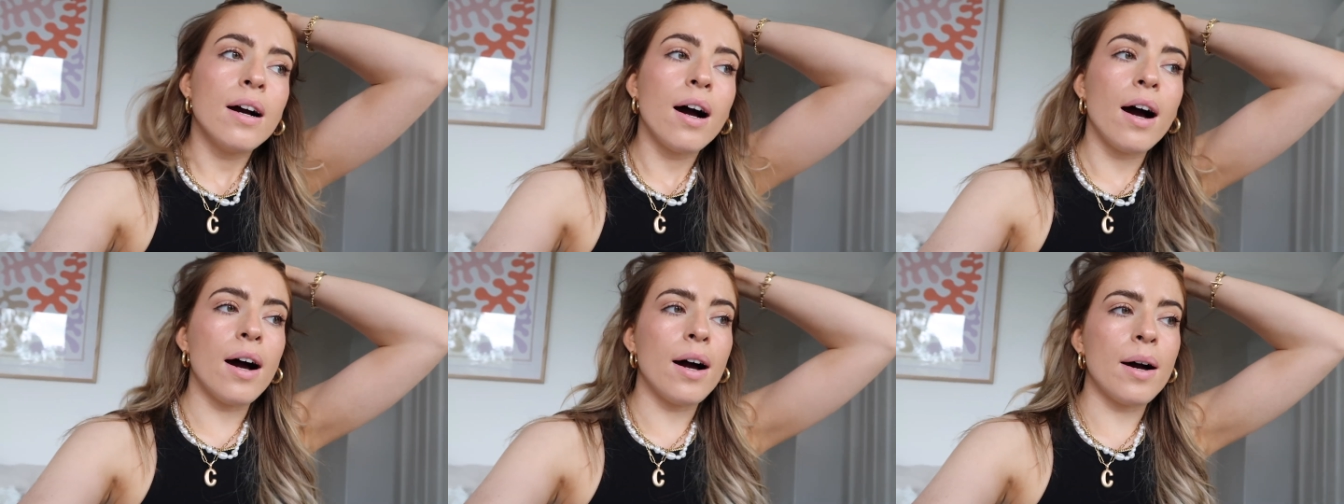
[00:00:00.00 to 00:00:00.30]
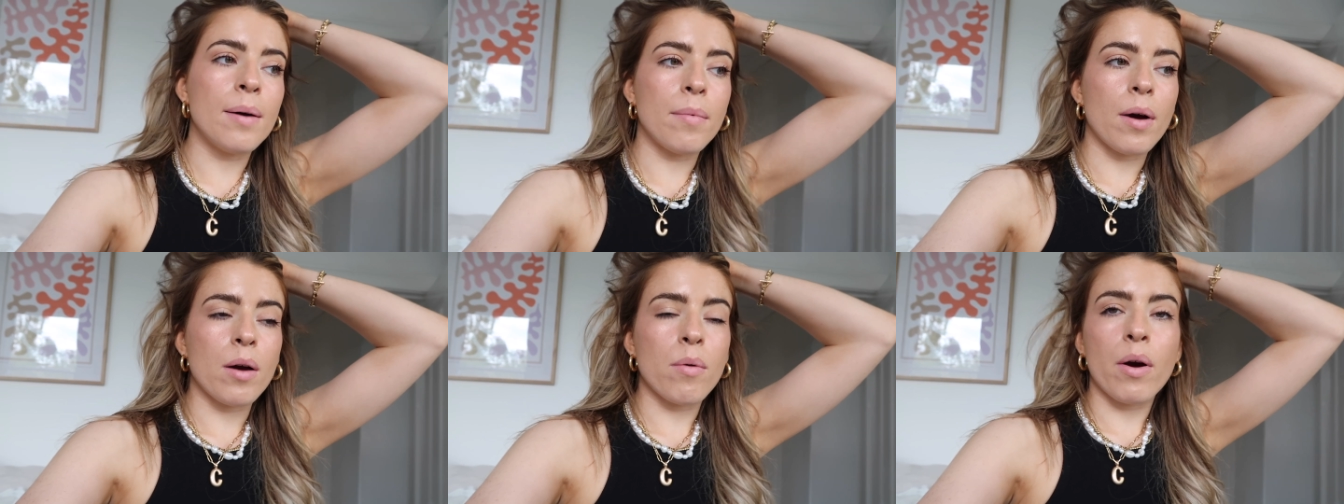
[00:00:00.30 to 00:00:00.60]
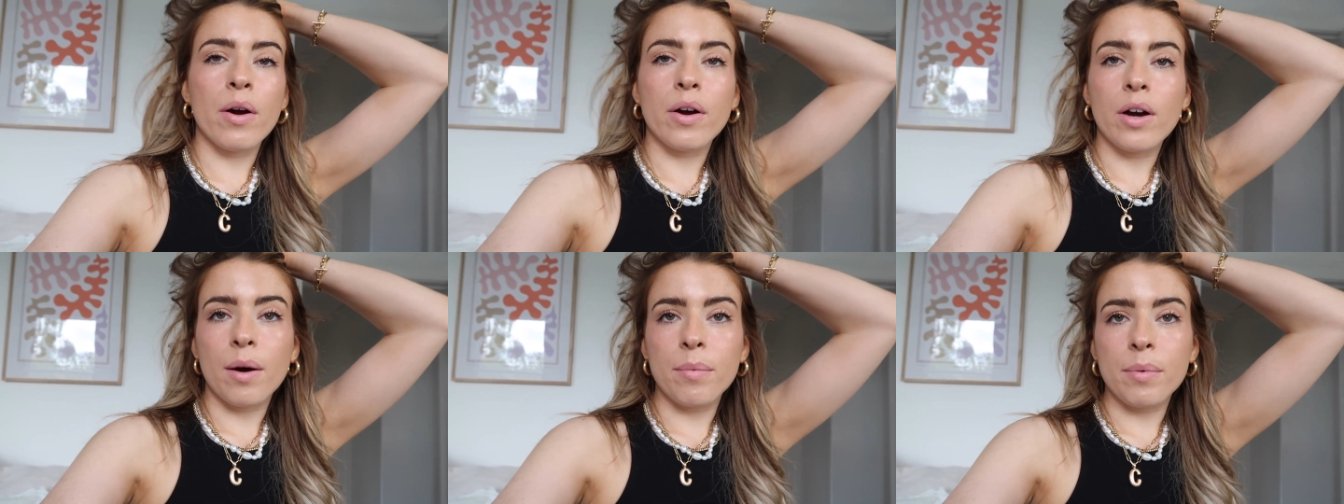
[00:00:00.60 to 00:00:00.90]
I
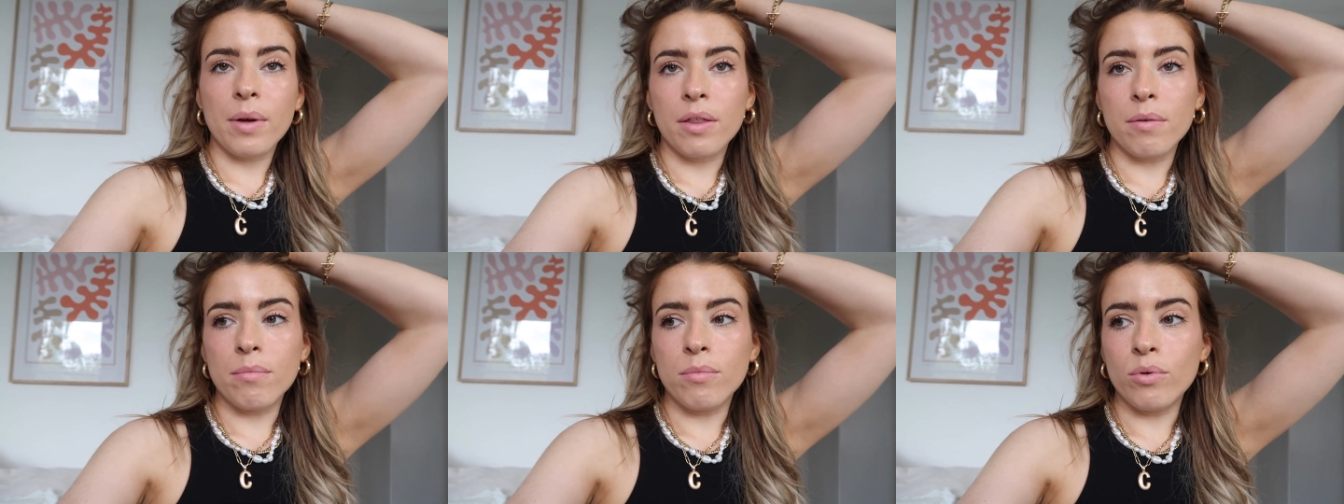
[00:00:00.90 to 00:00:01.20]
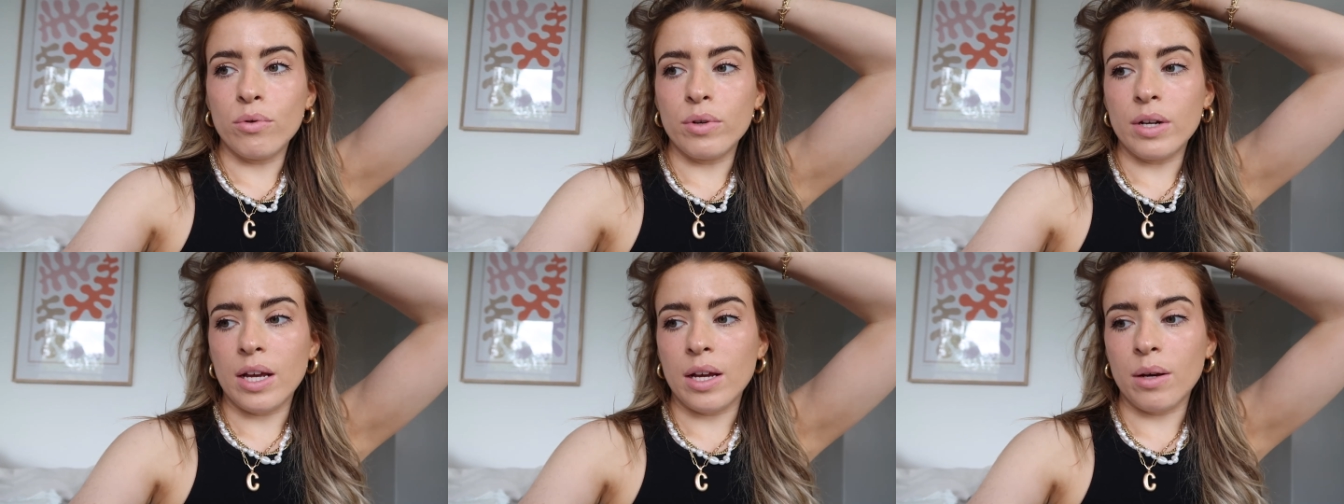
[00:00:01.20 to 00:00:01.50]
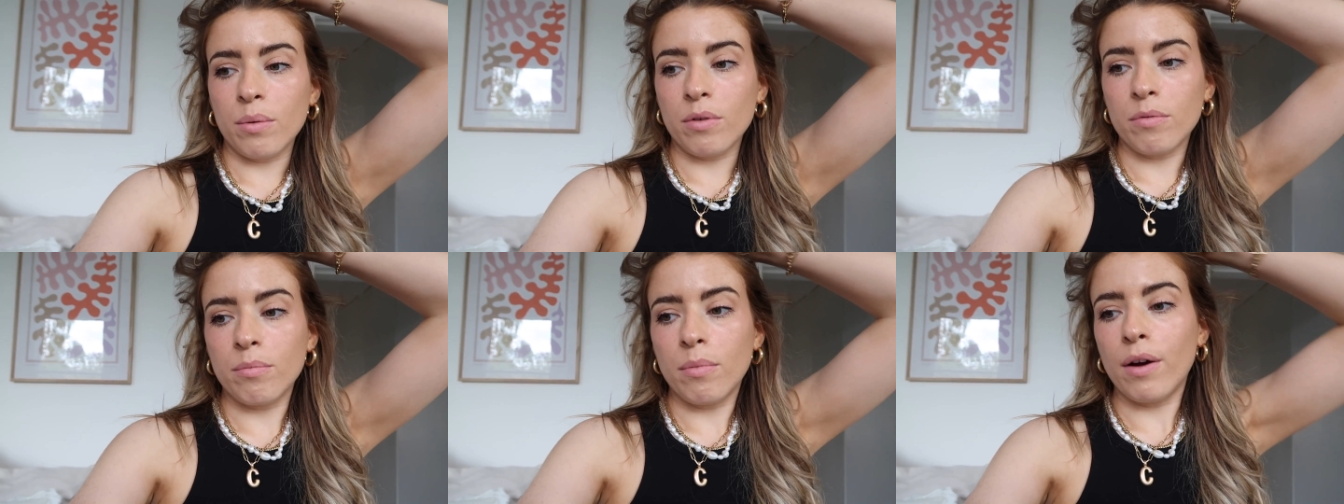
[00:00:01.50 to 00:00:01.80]
woke up the other
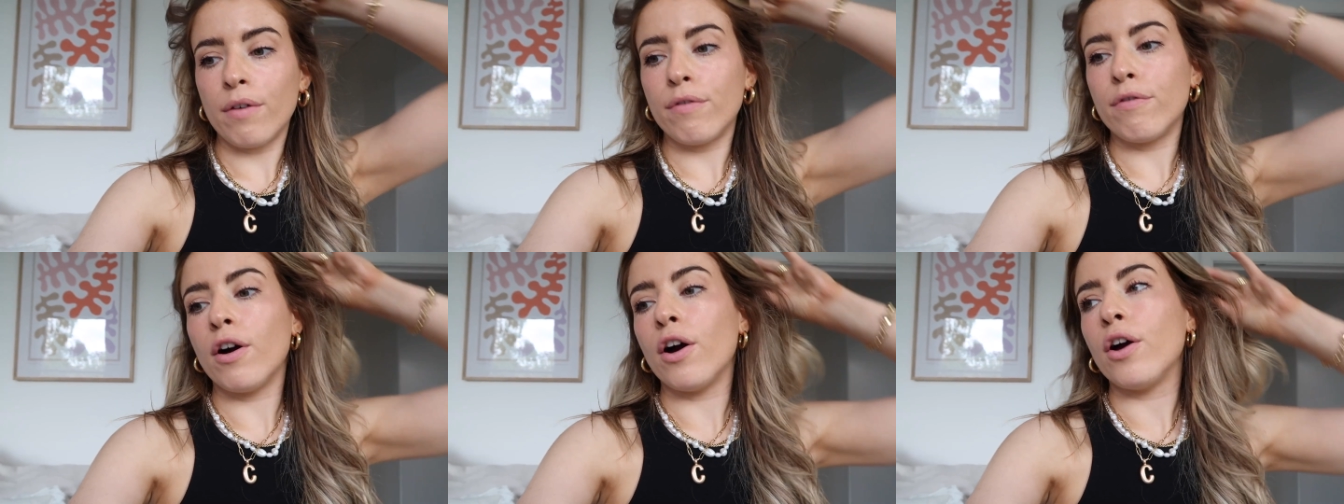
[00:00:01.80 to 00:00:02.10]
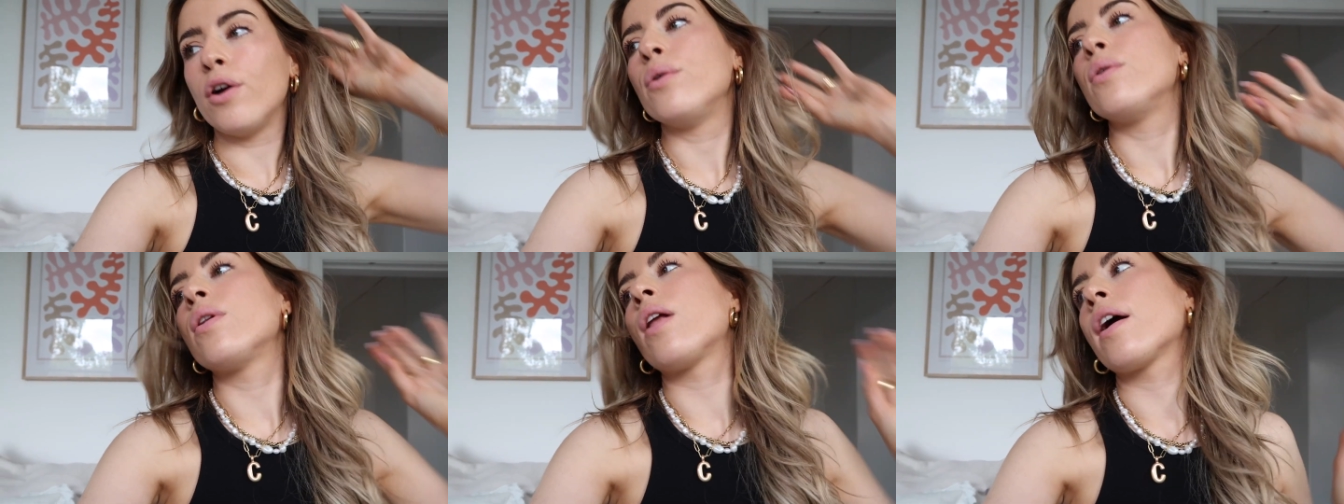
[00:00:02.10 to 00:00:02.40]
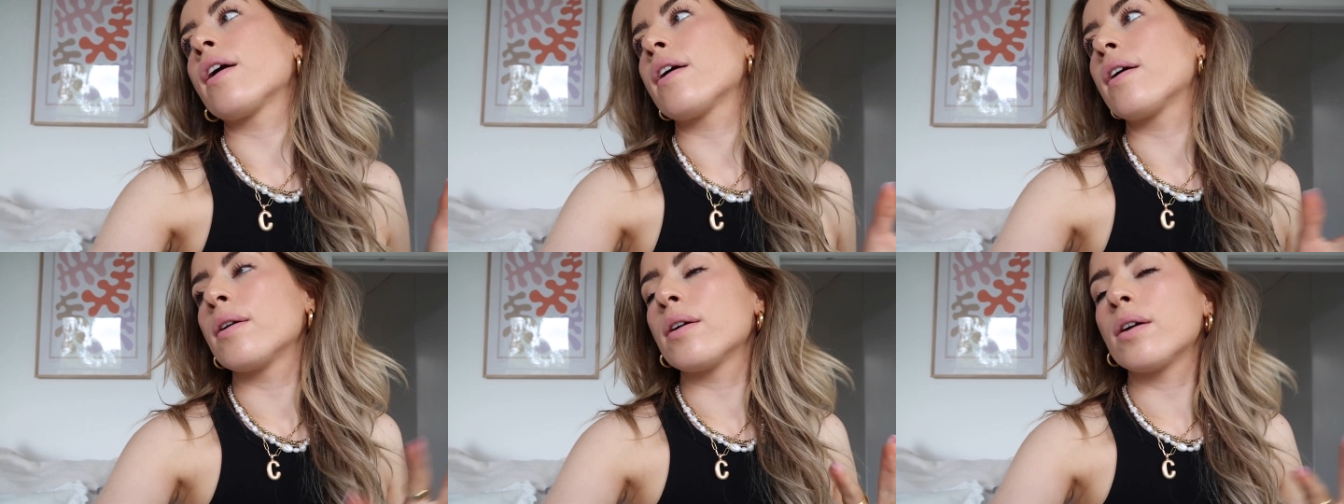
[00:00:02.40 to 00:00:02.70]
morning with my phone
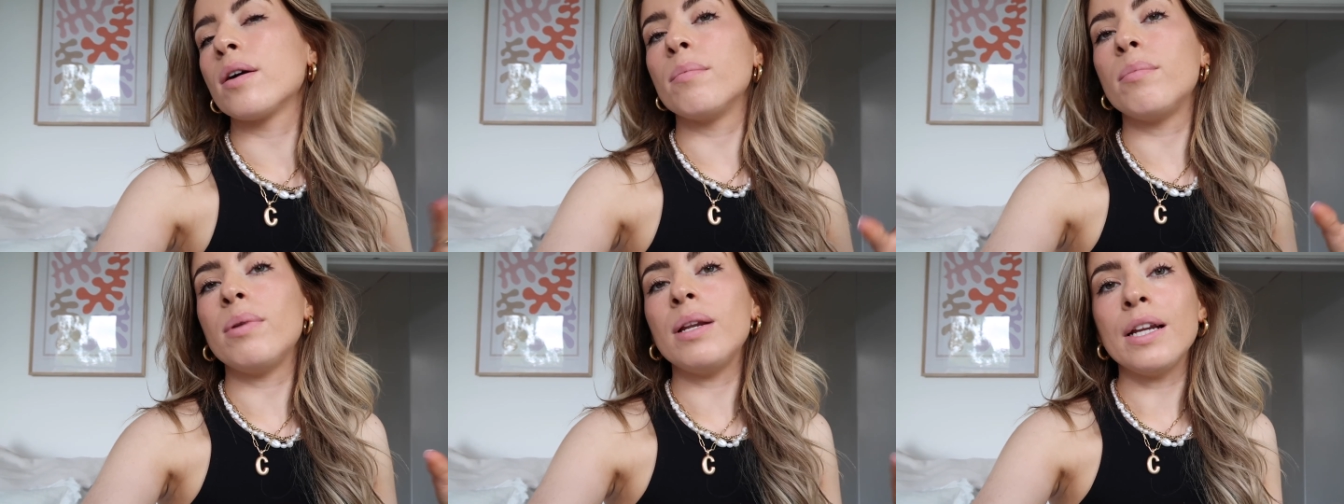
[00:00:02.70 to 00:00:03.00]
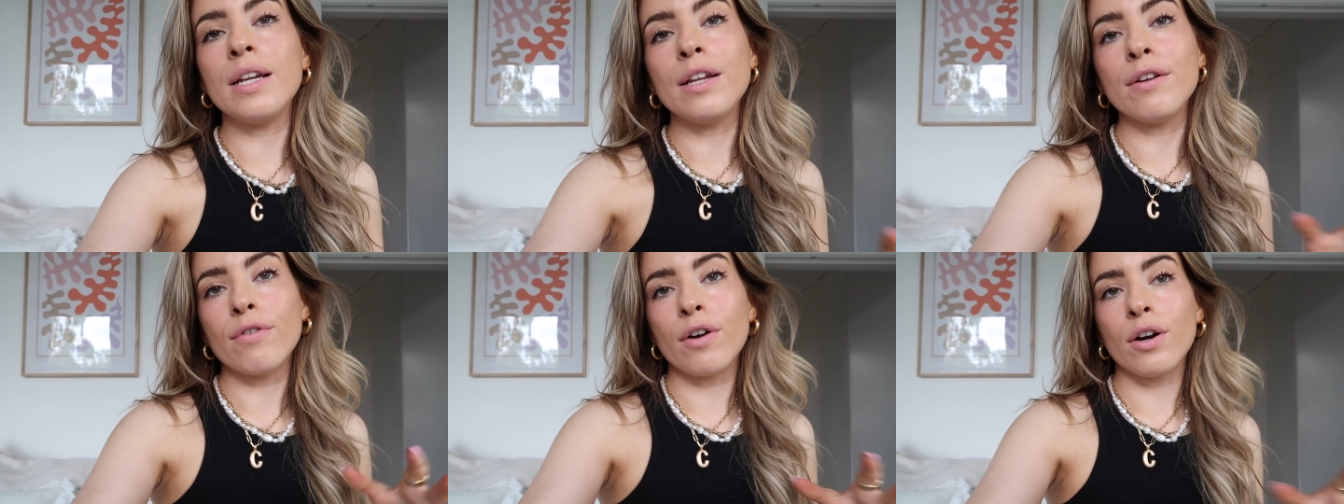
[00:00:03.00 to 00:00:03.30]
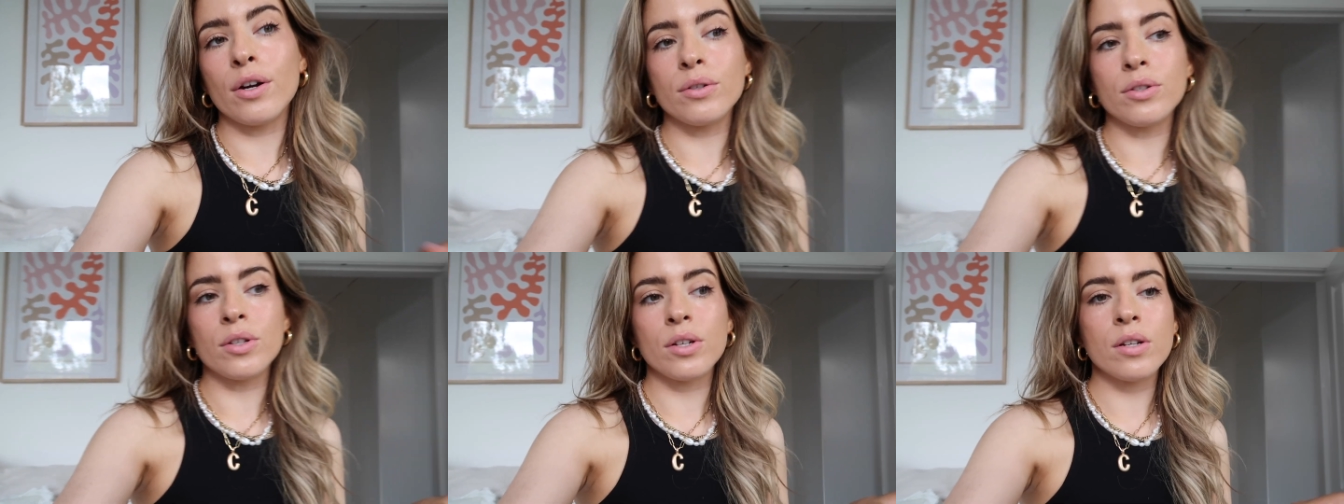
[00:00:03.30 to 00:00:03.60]
like completely
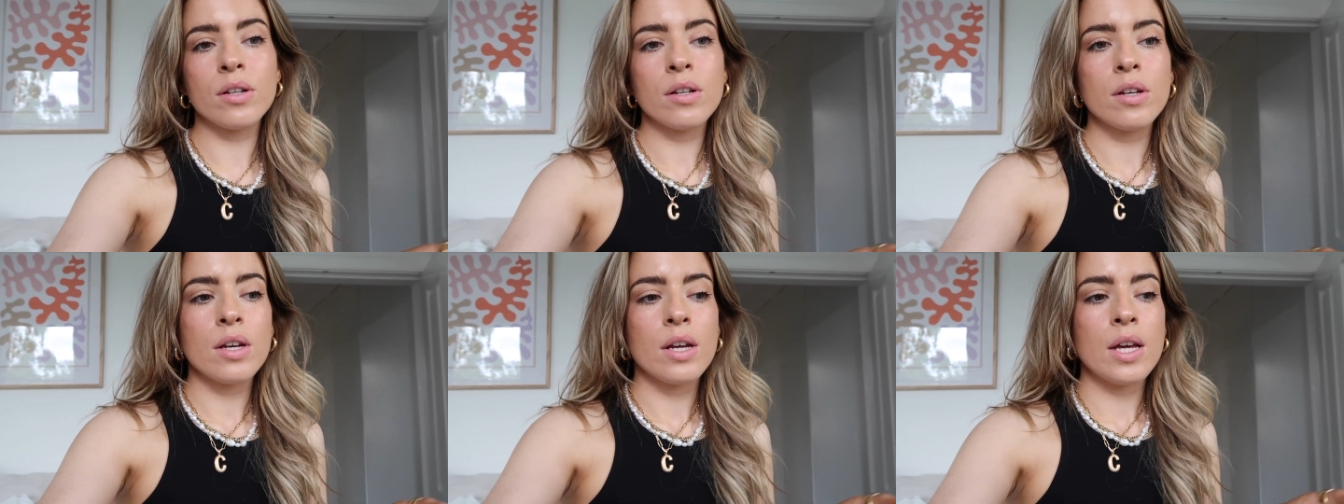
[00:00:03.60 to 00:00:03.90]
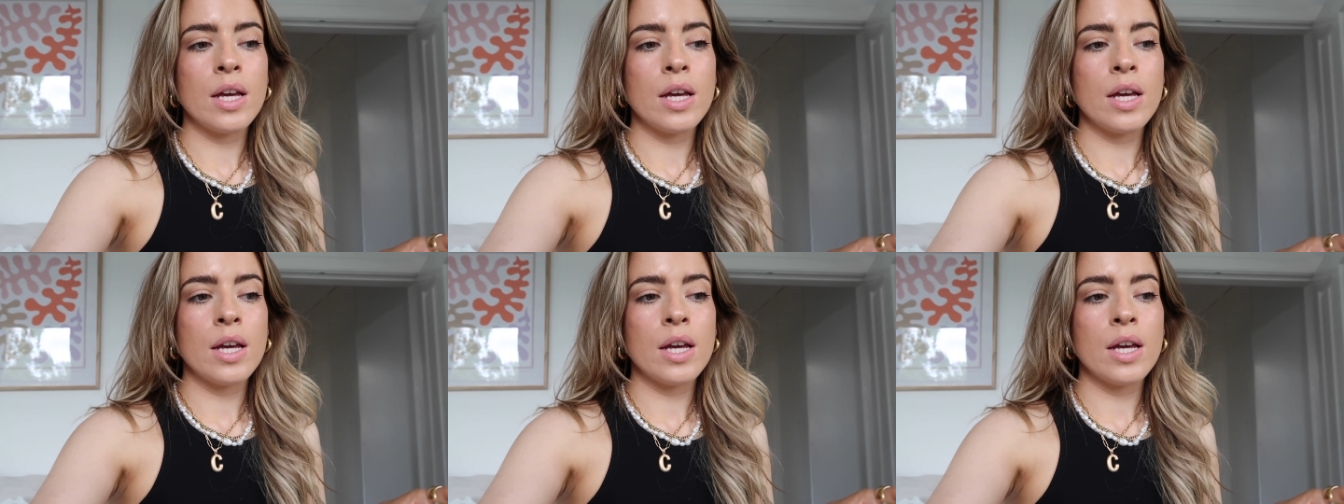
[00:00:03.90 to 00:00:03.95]
frozen